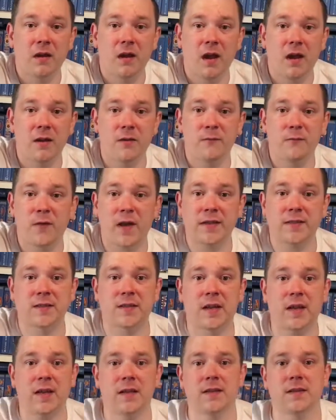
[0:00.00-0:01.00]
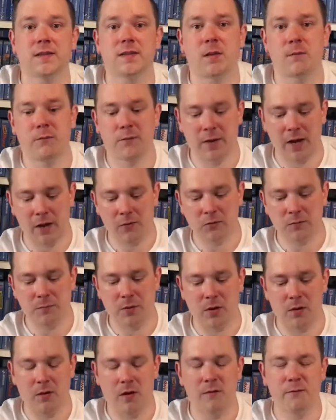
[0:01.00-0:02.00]
and invest it into something else,
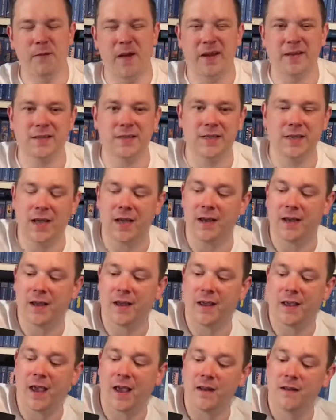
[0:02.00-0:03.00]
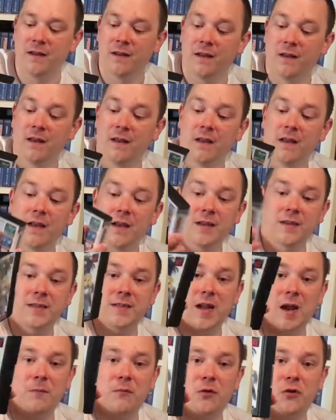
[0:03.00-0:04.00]
but I fancy getting it again. And
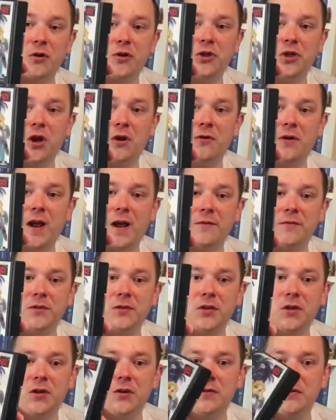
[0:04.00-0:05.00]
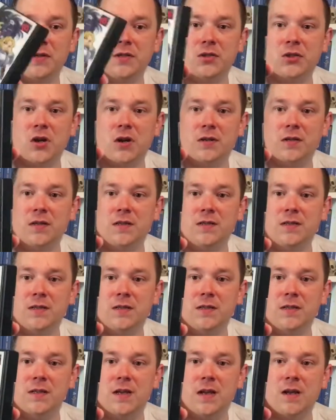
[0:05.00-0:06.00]
Samurai Showdown 2 is chucked into
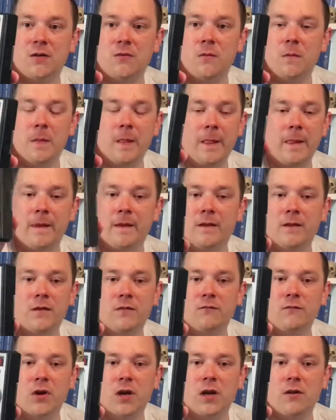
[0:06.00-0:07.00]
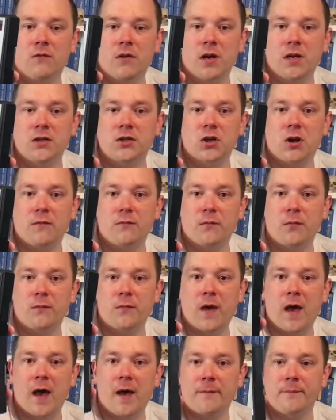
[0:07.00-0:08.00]
the deal. Really, really chuffed with
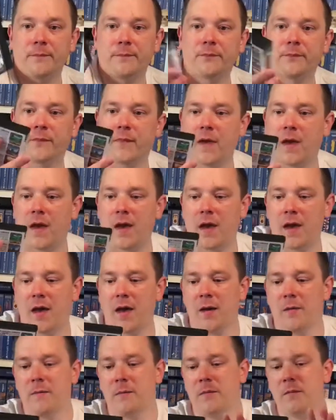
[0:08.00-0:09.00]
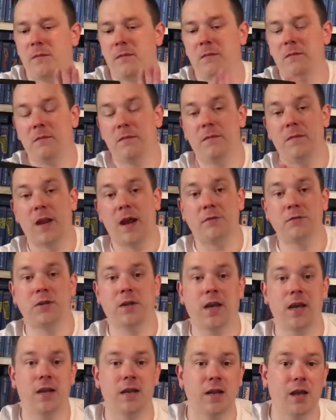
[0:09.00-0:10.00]
that. Now to
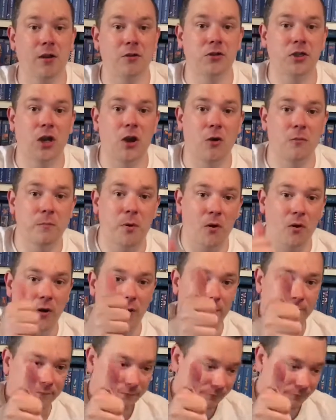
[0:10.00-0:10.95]
get a Neo Geo Pocket.